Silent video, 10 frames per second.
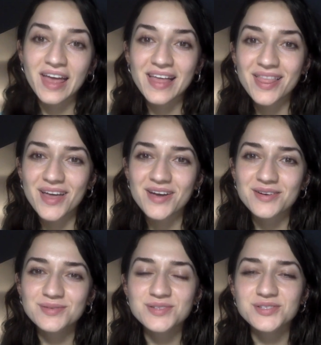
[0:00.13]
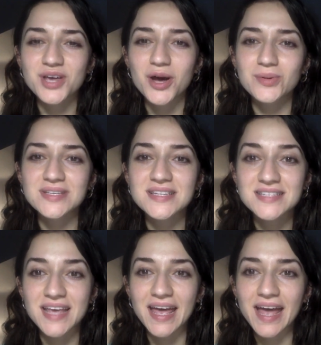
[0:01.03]
Hello, so
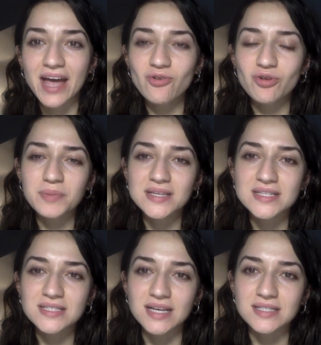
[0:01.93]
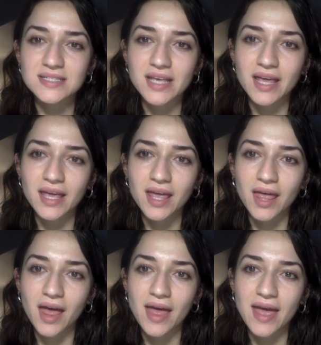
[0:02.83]
today I will be discussing
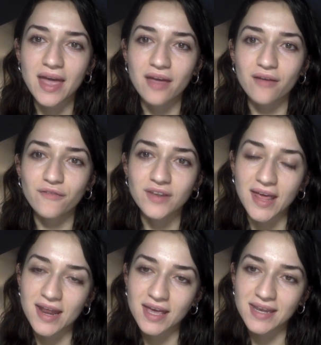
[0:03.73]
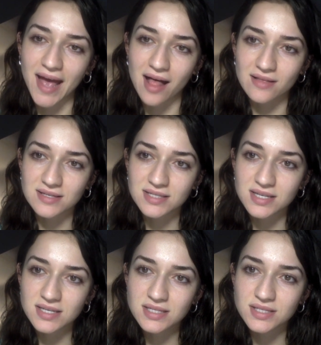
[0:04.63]
a phonetic
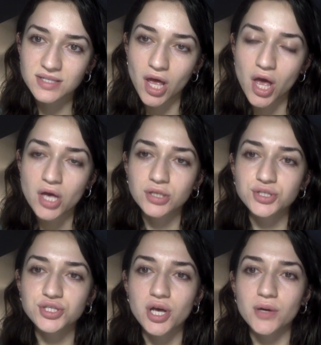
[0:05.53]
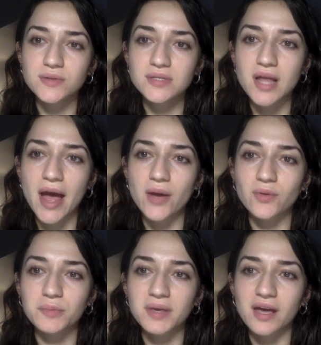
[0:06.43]
analysis. So I
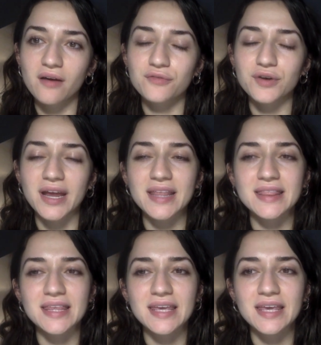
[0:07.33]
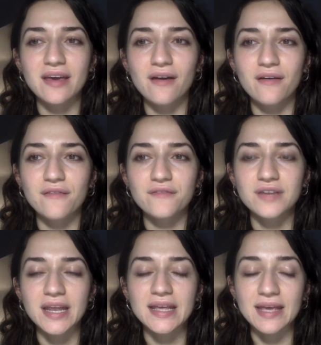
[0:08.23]
will be covering the
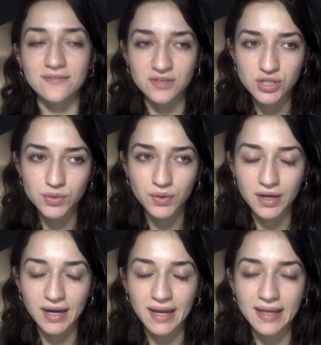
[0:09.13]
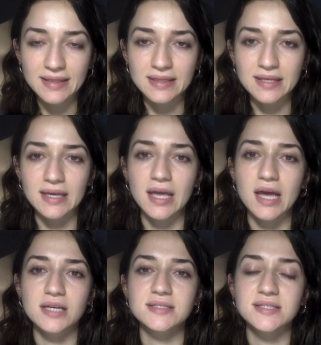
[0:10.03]
phonetic inventory,
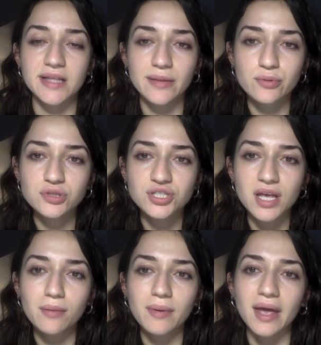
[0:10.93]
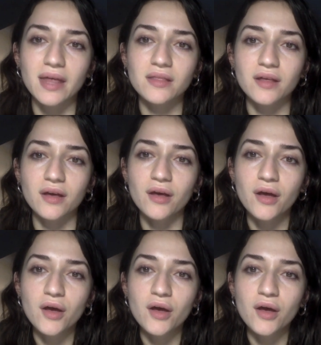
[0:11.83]
the syllable shape, and the